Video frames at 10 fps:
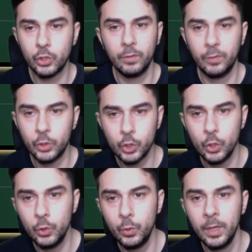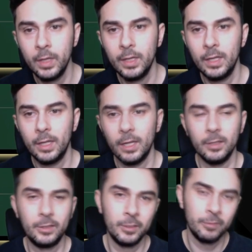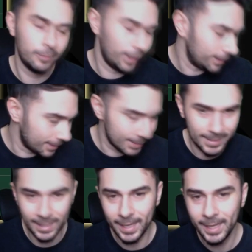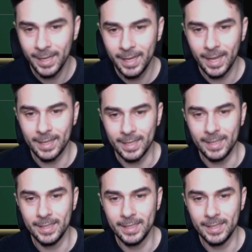a two defenders here in the